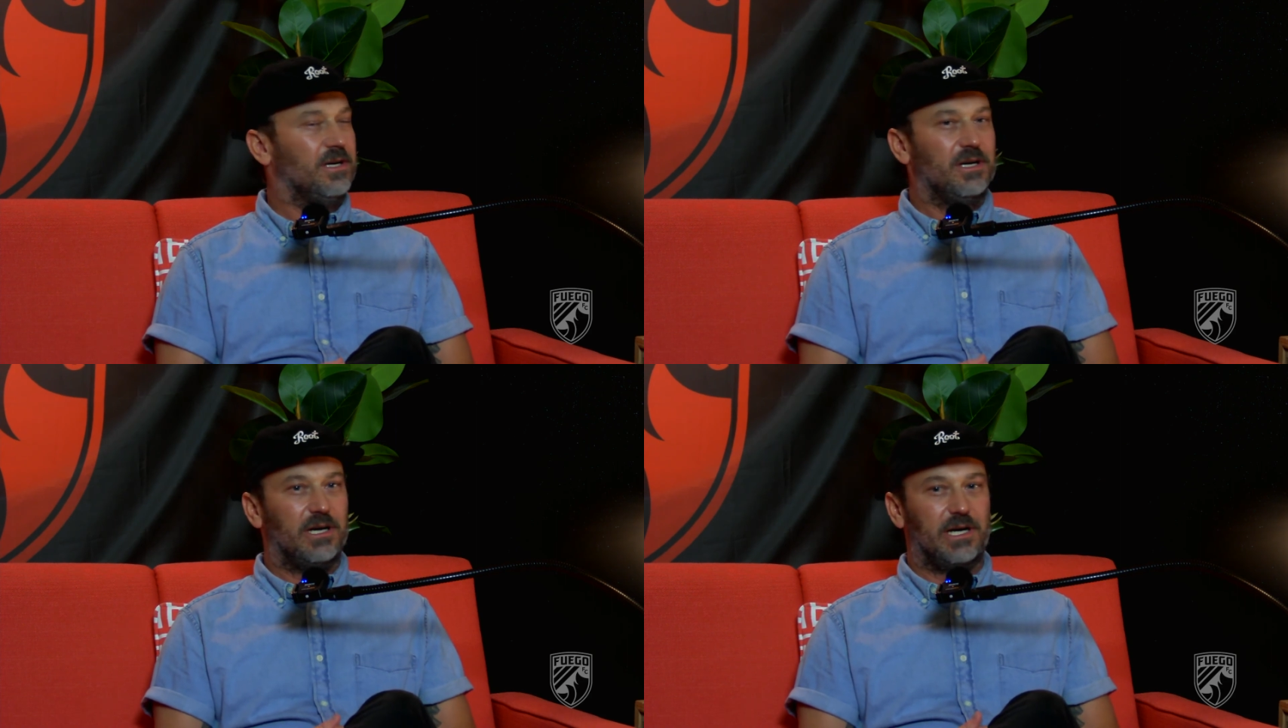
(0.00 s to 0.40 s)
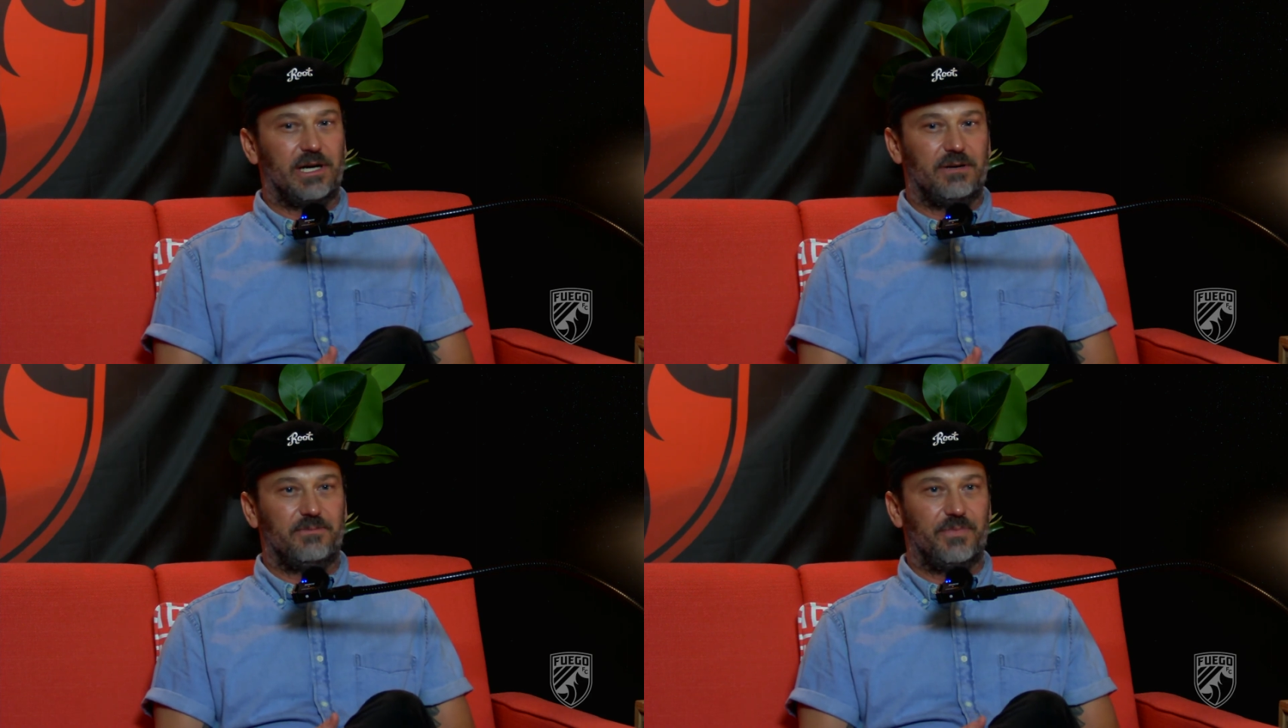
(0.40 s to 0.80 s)

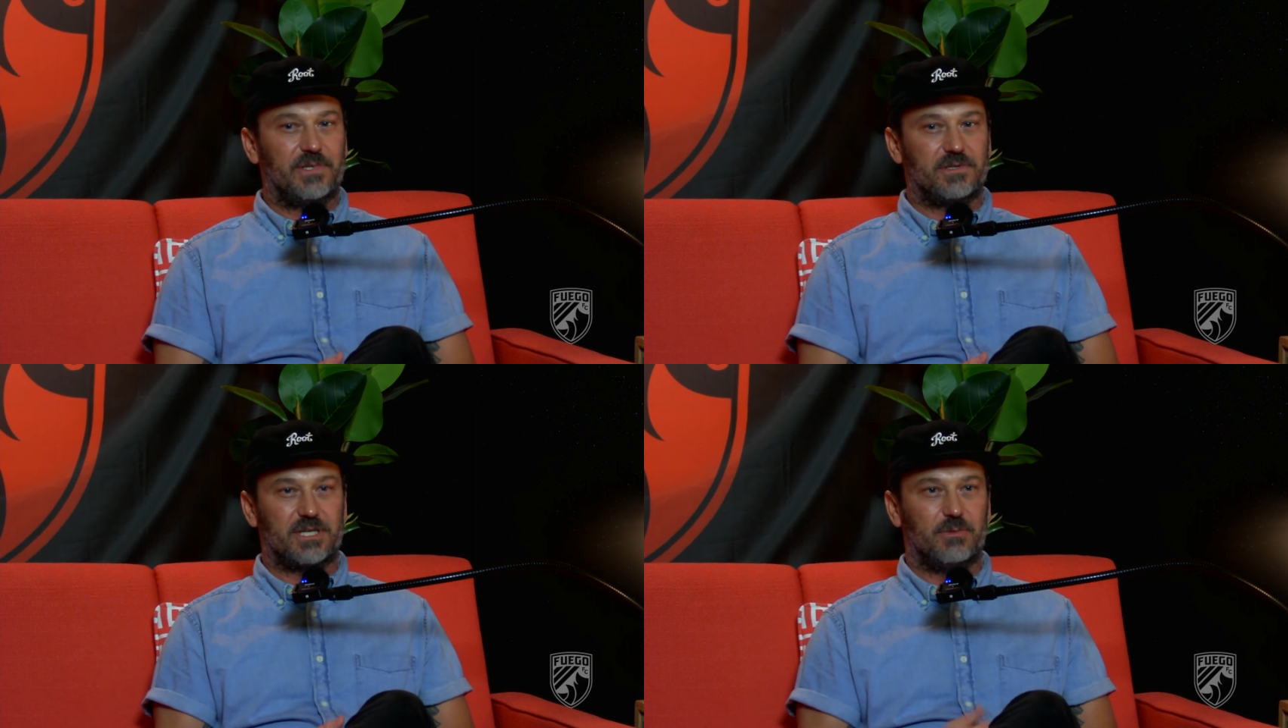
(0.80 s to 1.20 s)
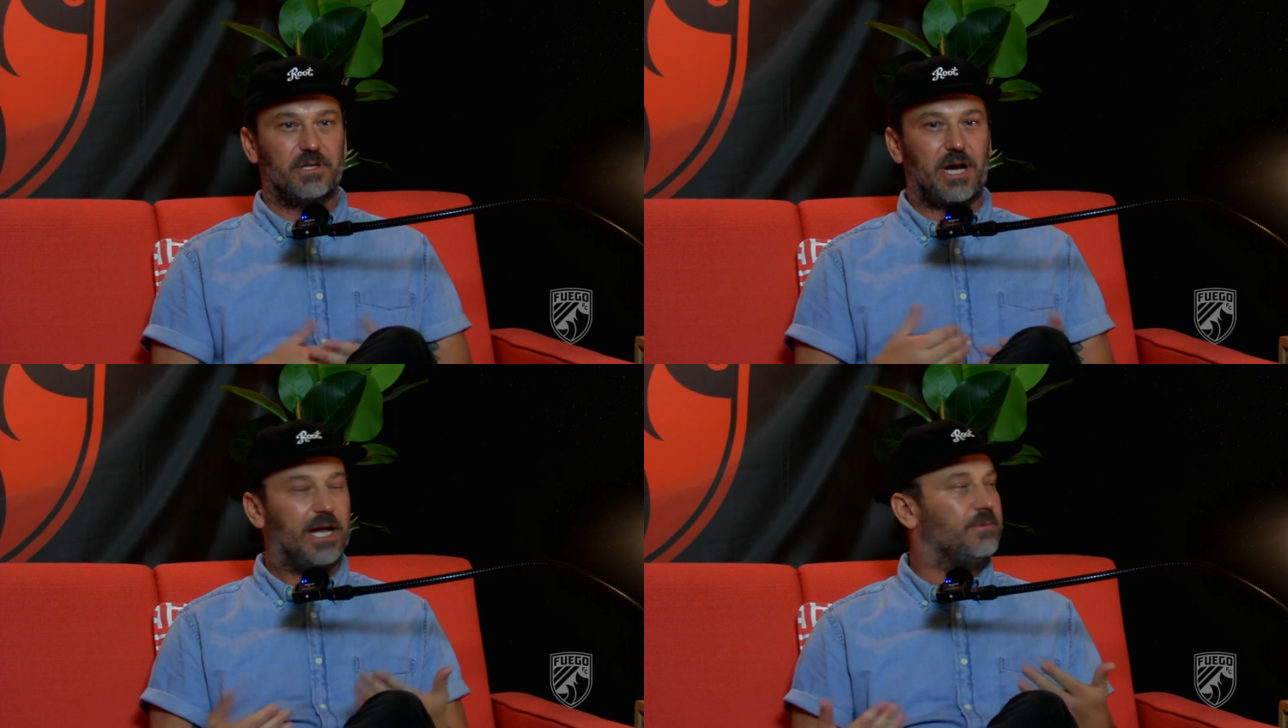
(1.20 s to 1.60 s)
So some of
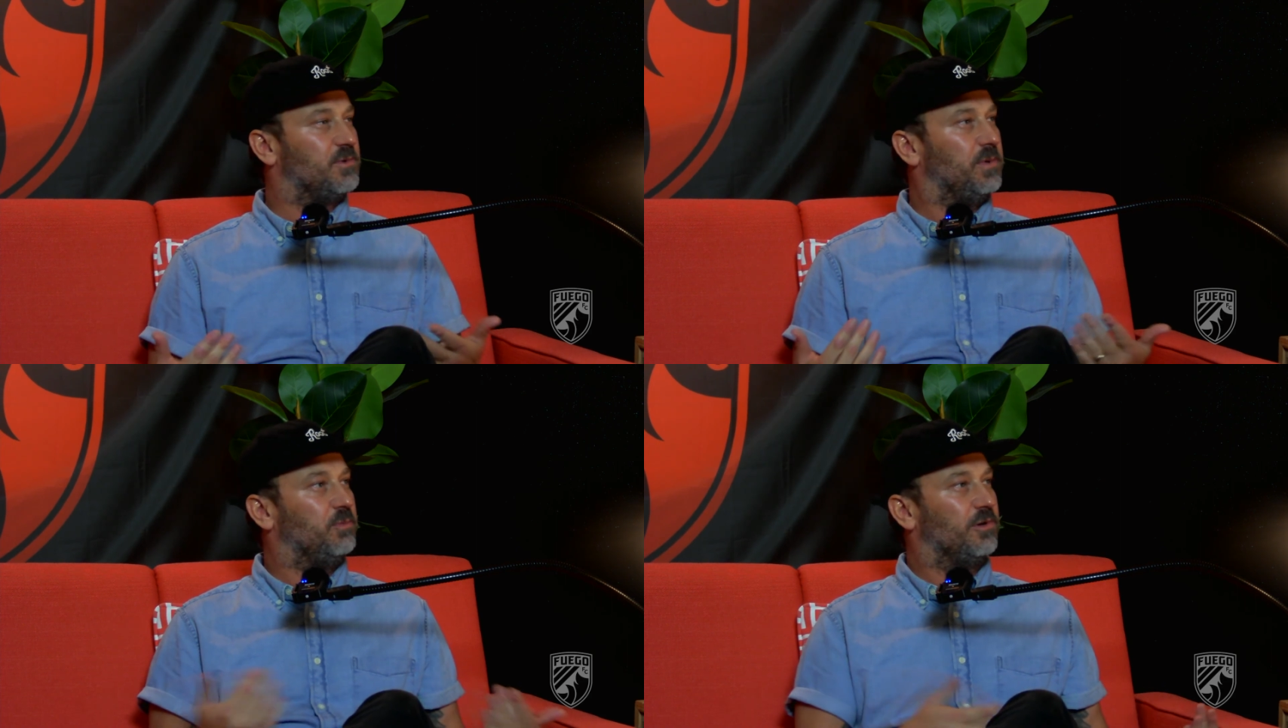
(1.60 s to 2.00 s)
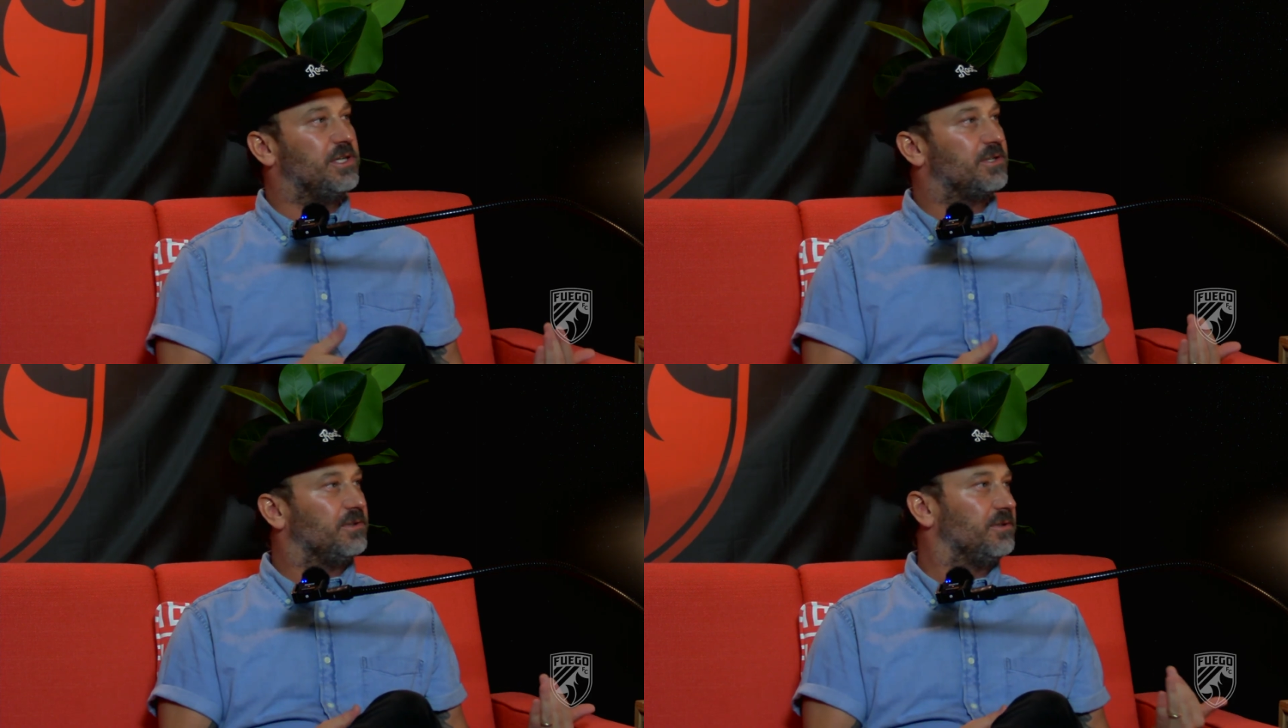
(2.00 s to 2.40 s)
the items will be
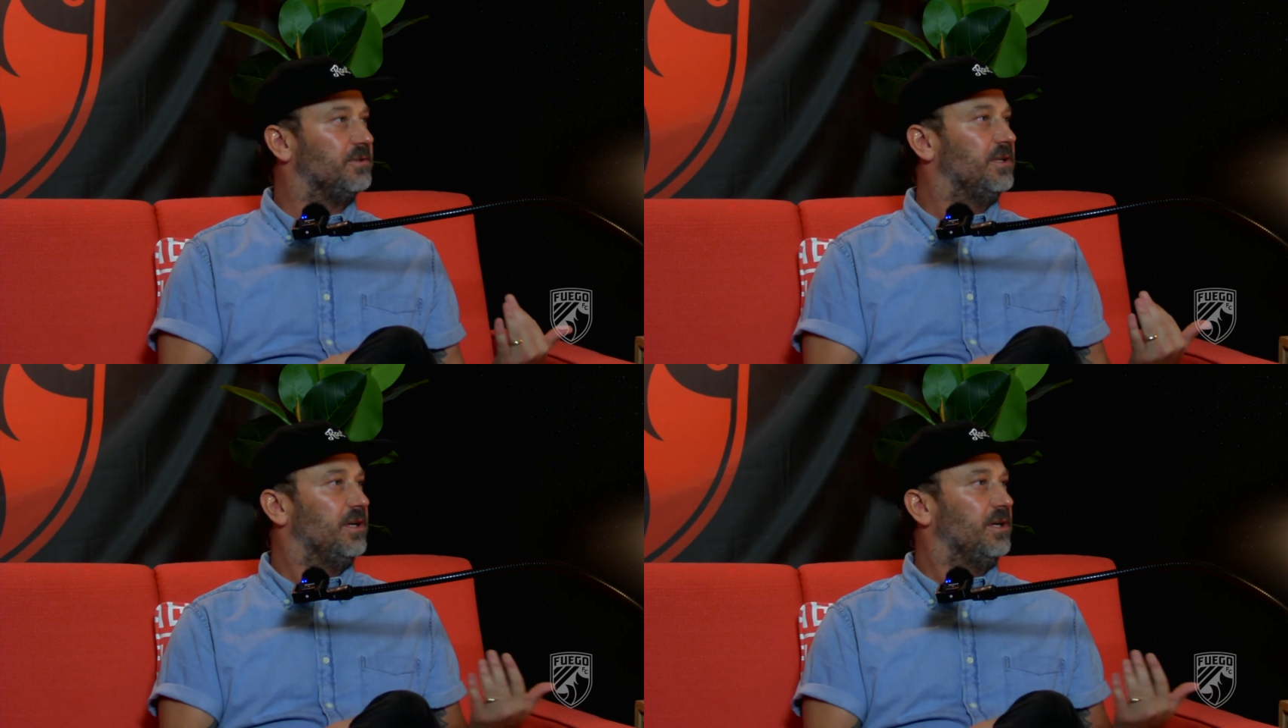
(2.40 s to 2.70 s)
pre-sold,